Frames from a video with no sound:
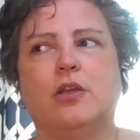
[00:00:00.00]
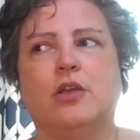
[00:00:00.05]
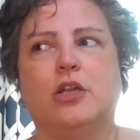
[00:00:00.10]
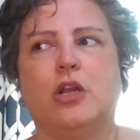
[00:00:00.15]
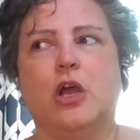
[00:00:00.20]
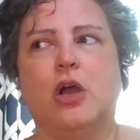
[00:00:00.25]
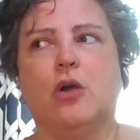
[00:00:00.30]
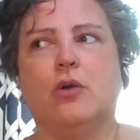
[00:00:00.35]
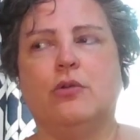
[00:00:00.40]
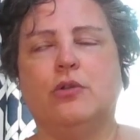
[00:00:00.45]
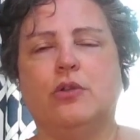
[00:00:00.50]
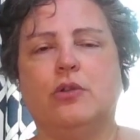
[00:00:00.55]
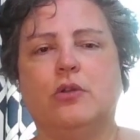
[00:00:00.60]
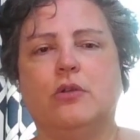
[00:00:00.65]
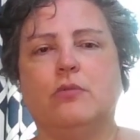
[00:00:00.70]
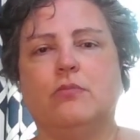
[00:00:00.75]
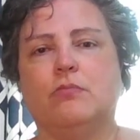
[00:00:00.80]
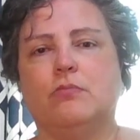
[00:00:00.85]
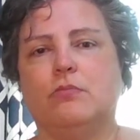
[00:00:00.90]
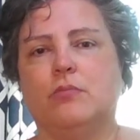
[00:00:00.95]
you know,
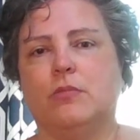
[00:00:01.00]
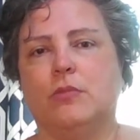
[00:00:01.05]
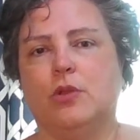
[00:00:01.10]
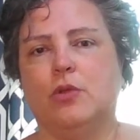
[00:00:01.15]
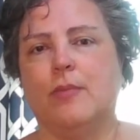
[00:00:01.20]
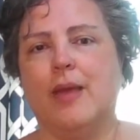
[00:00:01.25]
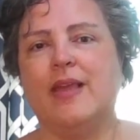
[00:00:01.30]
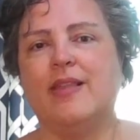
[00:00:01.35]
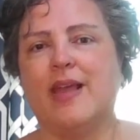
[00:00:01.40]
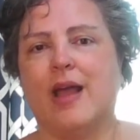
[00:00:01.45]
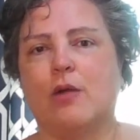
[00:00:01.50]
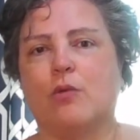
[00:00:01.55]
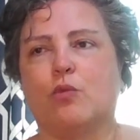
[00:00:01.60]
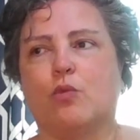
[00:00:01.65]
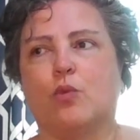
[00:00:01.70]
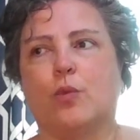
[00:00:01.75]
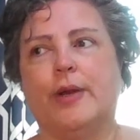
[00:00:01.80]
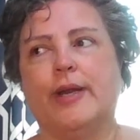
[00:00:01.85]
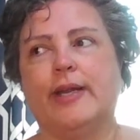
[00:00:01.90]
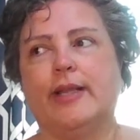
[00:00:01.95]
you you made
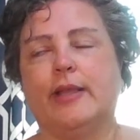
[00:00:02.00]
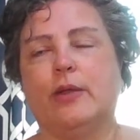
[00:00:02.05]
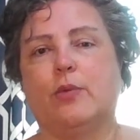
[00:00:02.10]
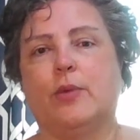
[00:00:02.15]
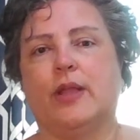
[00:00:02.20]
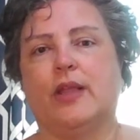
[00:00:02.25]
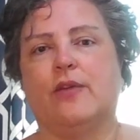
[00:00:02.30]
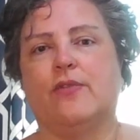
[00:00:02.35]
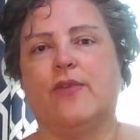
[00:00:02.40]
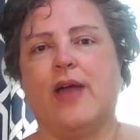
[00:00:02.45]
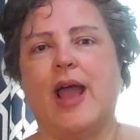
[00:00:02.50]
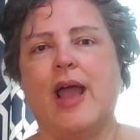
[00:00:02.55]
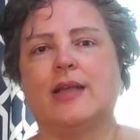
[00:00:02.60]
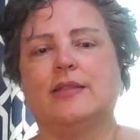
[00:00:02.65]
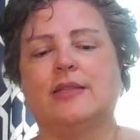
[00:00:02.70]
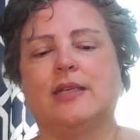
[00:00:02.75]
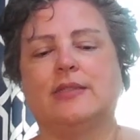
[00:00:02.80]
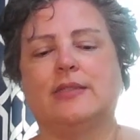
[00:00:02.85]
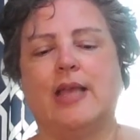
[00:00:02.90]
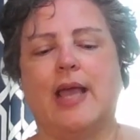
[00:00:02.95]
that really, really
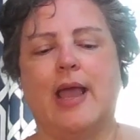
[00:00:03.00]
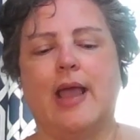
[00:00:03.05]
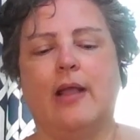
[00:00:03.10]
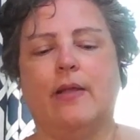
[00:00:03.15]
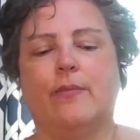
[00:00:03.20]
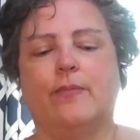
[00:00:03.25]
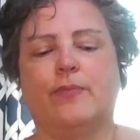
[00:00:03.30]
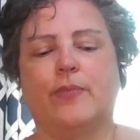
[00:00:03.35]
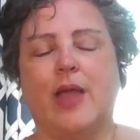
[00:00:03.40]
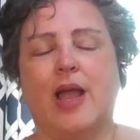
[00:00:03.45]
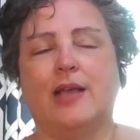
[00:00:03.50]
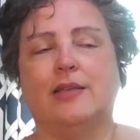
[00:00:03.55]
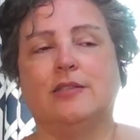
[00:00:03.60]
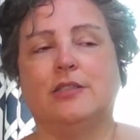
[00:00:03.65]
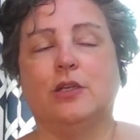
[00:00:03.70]
fast. I said, I